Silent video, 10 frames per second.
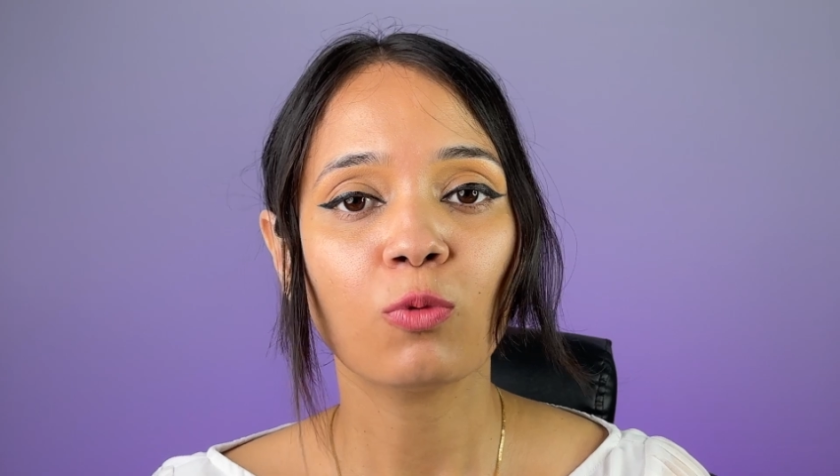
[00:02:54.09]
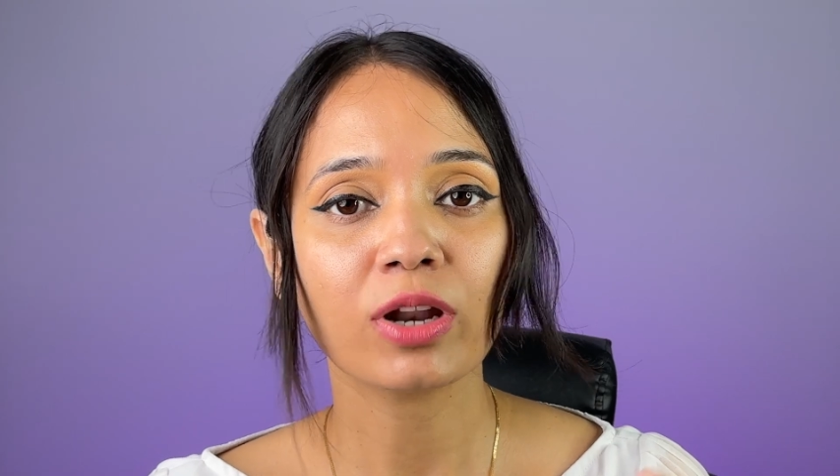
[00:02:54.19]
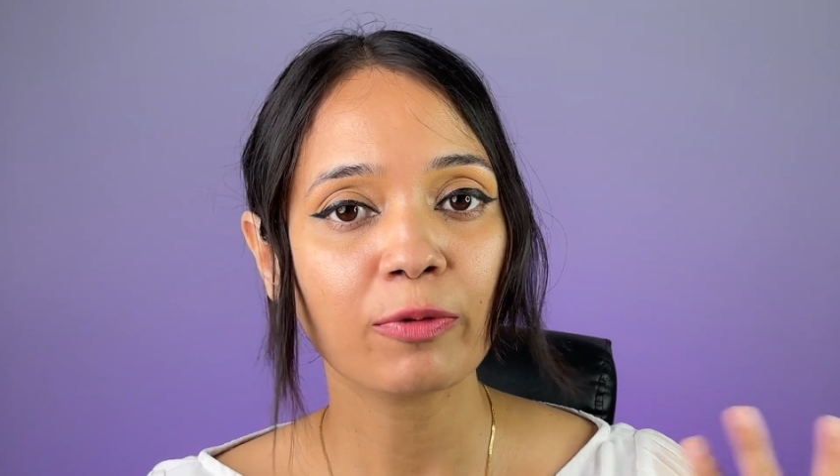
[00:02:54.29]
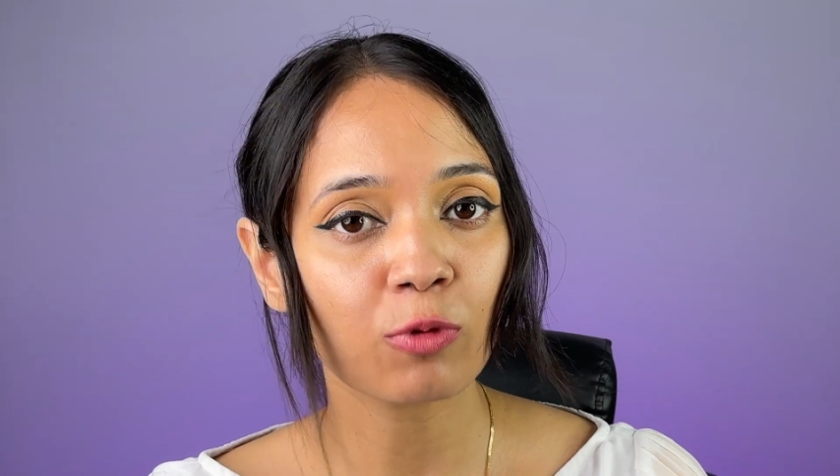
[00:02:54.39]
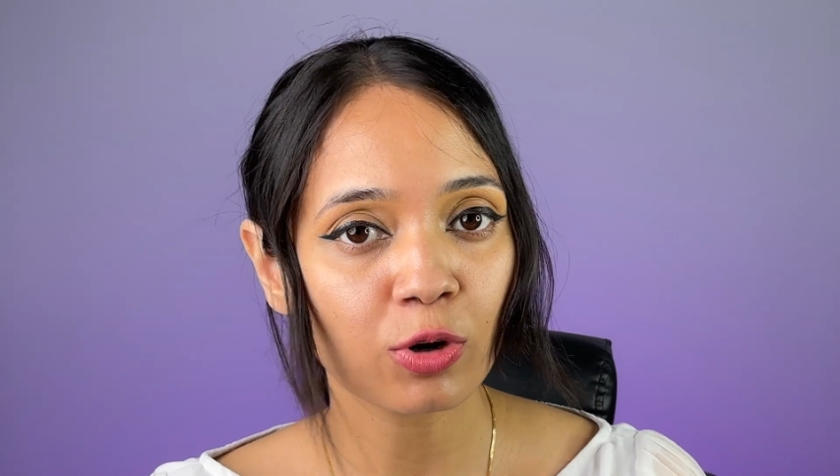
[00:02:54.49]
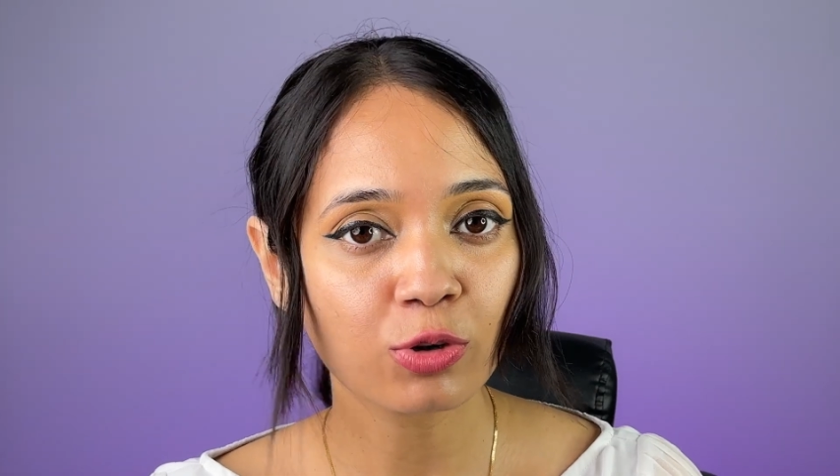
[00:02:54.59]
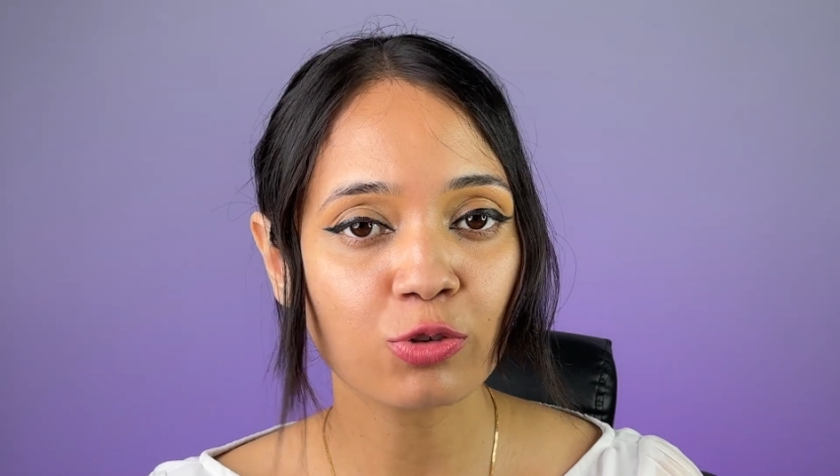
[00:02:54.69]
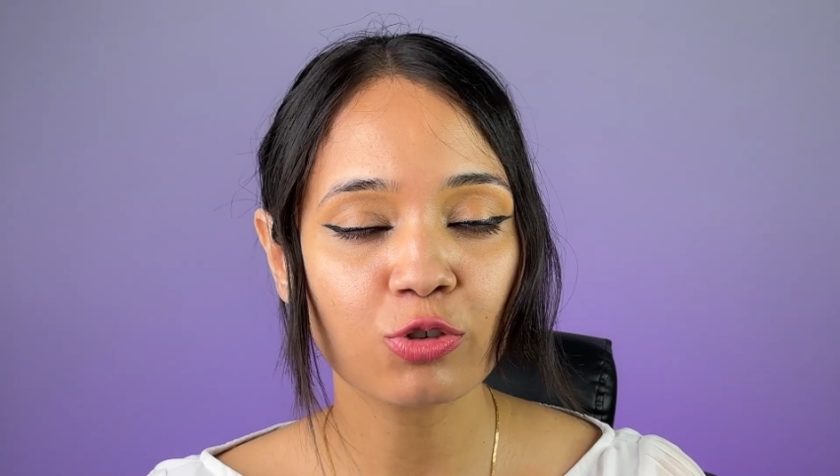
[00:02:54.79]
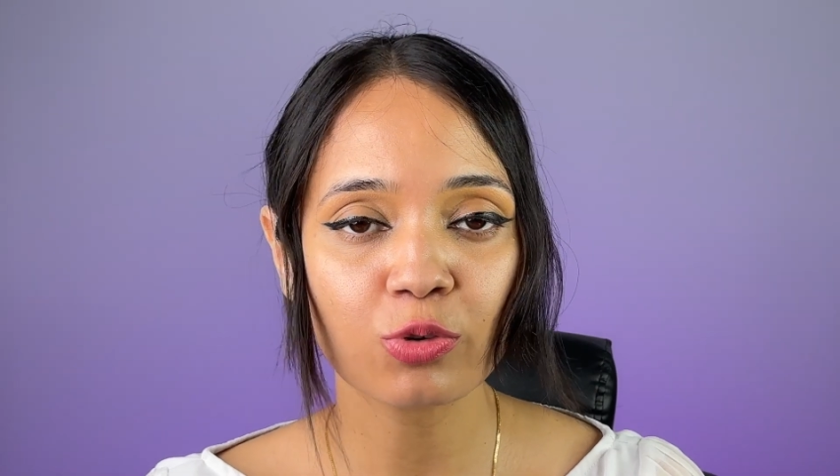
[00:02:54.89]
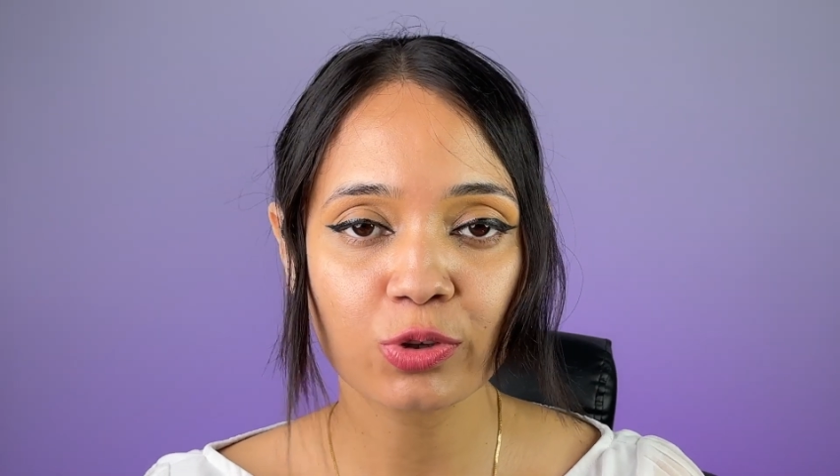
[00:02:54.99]
What I want
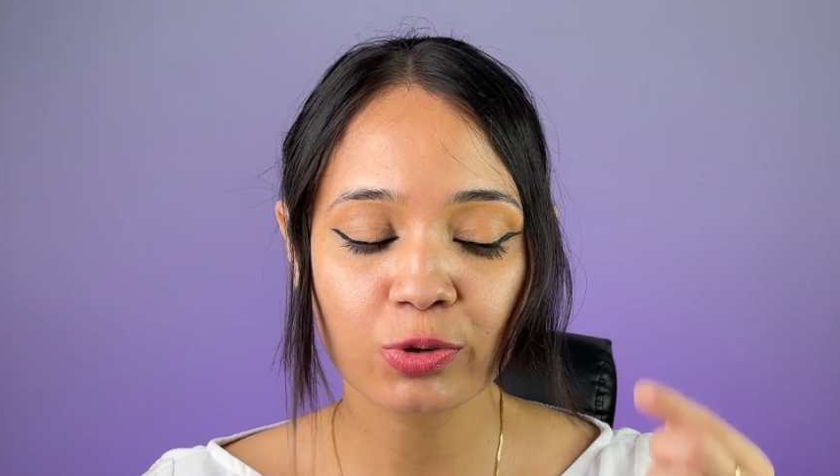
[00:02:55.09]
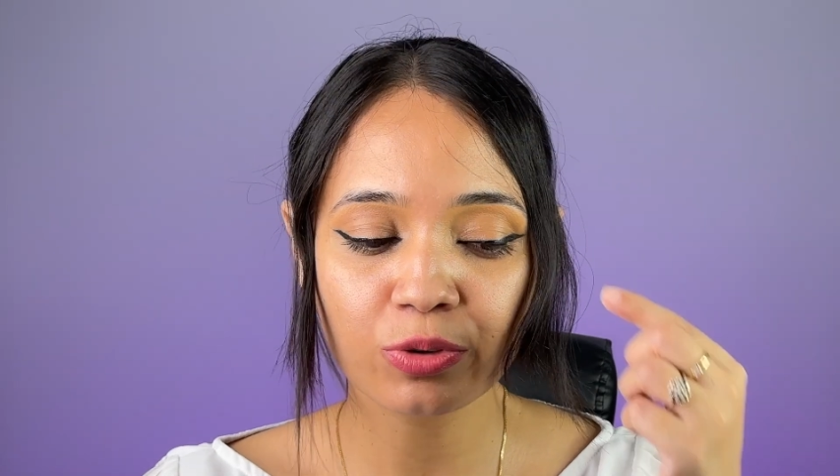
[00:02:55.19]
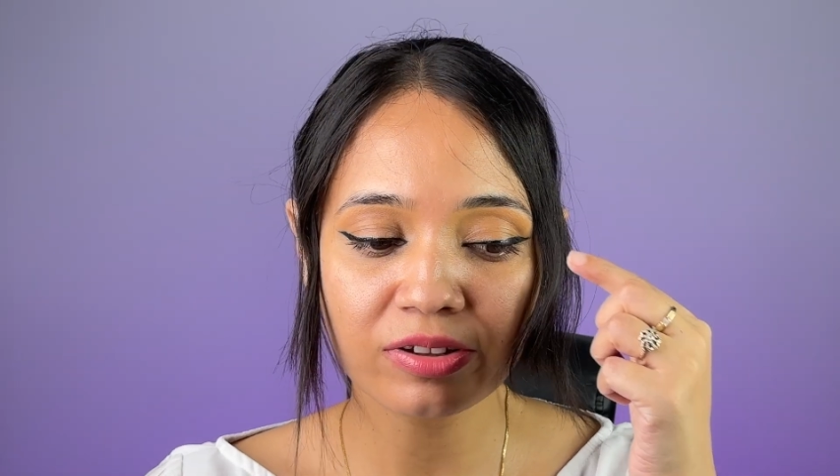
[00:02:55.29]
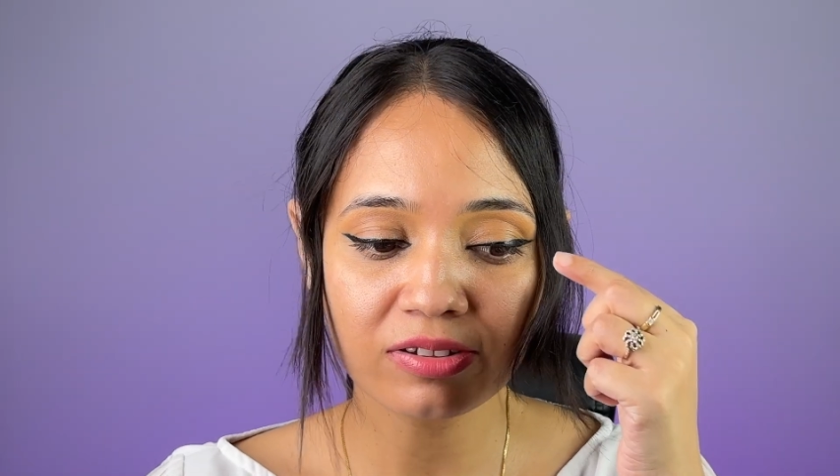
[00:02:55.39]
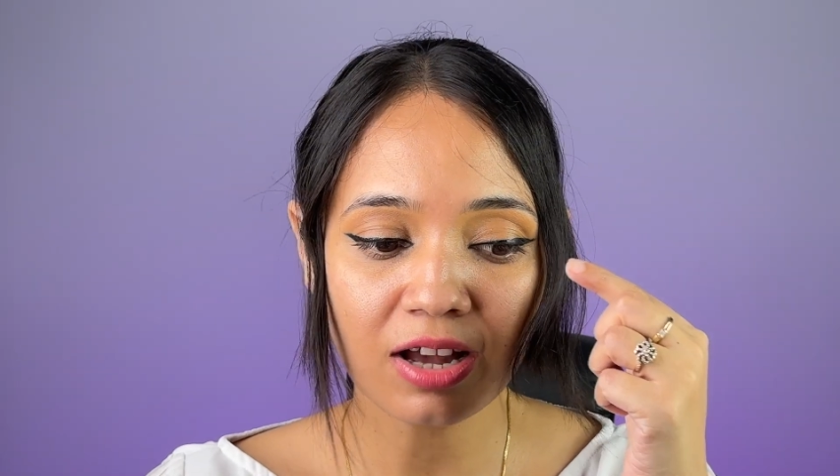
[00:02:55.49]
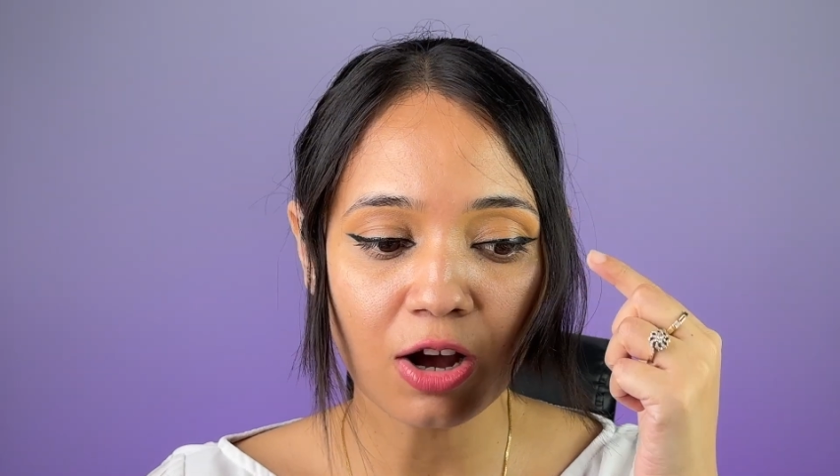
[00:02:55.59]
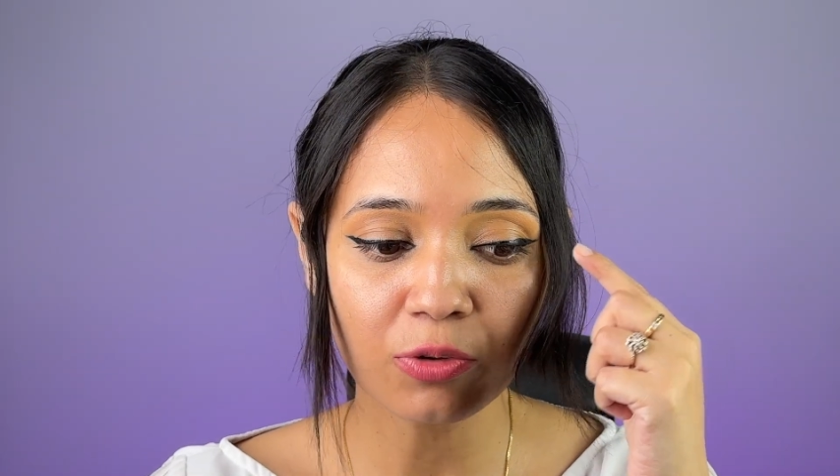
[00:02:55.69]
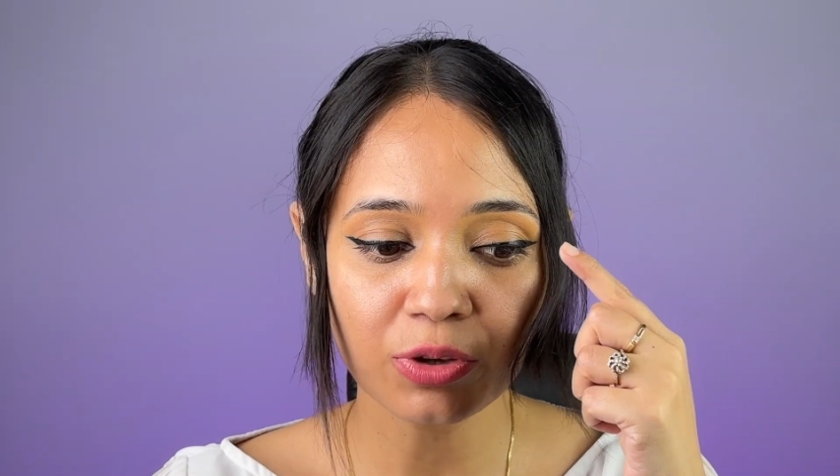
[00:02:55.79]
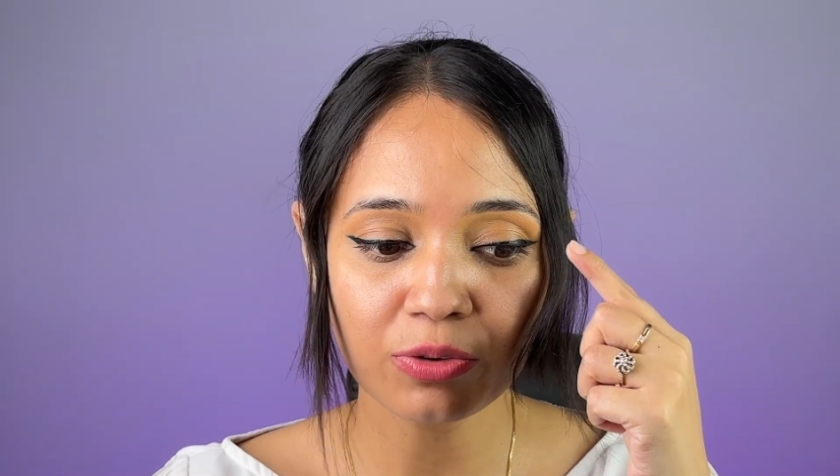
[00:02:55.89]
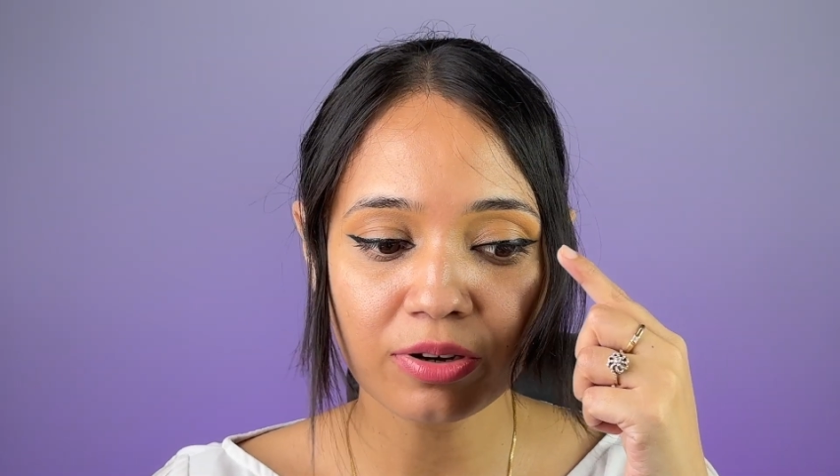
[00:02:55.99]
to show you is
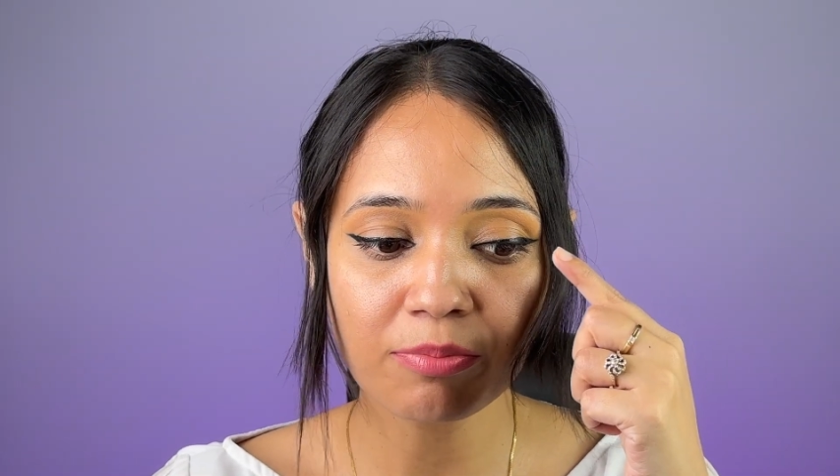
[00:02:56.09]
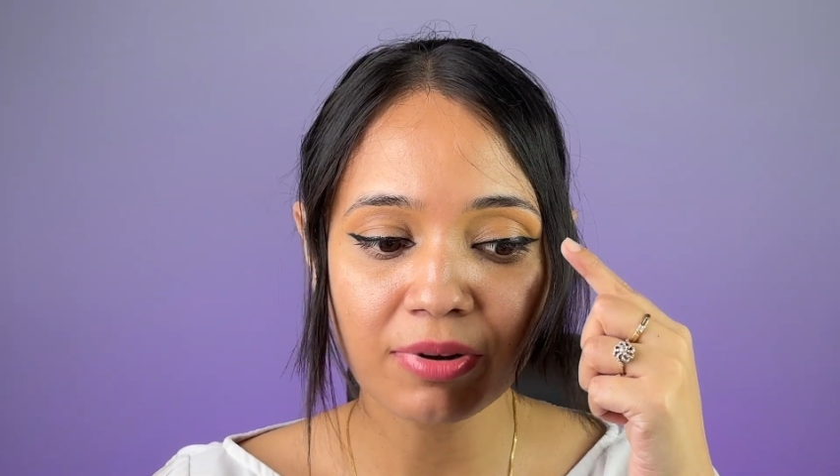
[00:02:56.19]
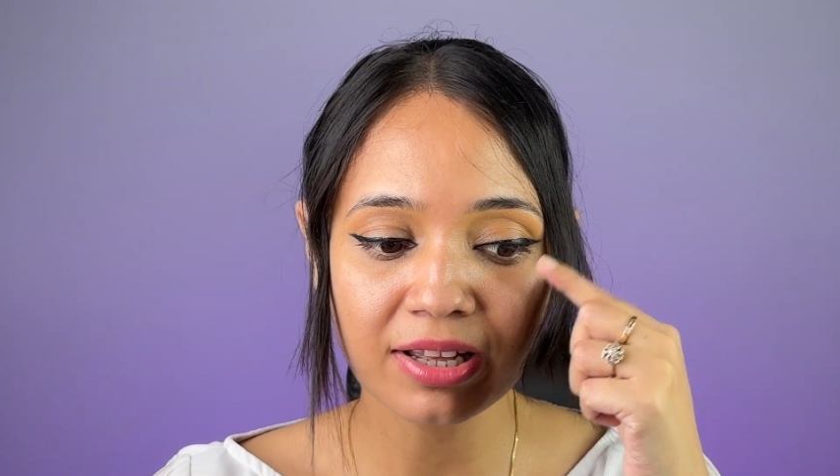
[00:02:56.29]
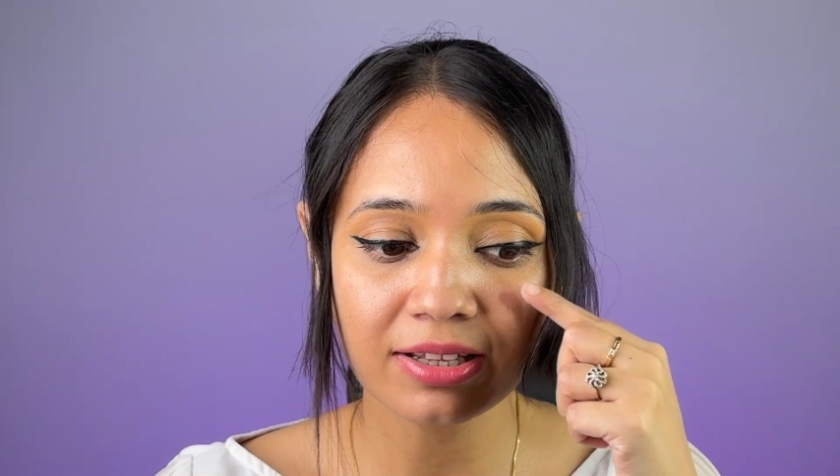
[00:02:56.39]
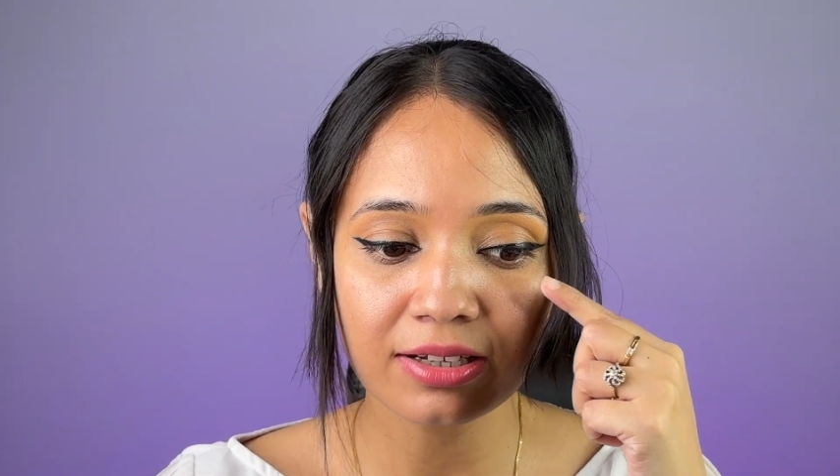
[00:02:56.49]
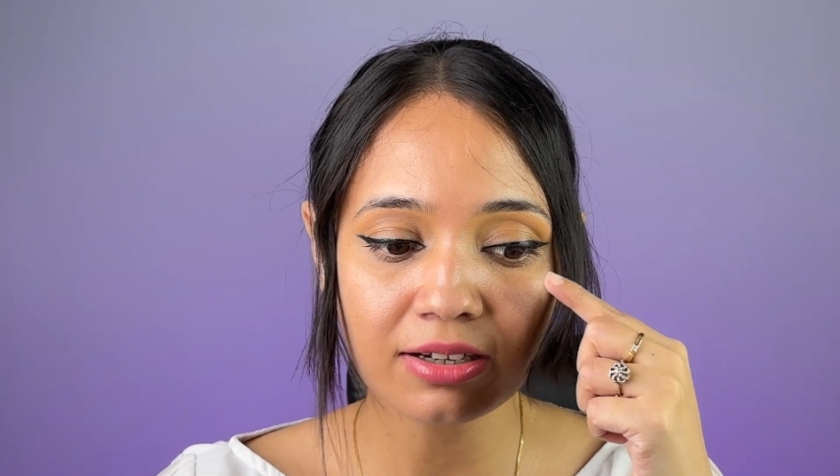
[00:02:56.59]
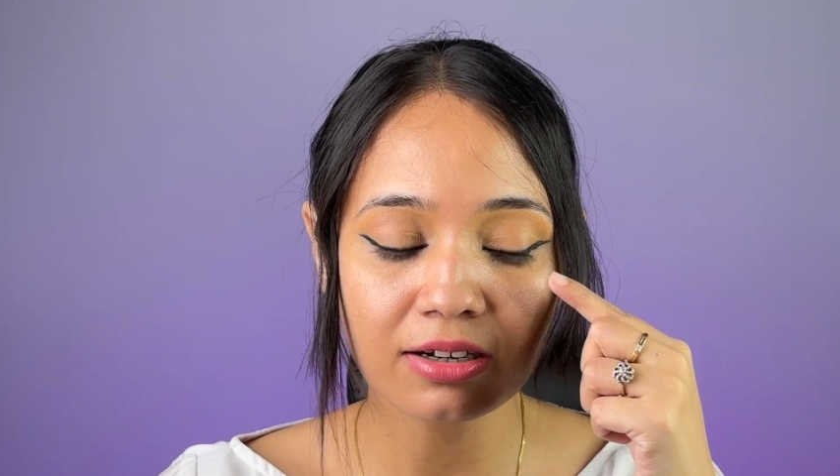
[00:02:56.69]
how you can bring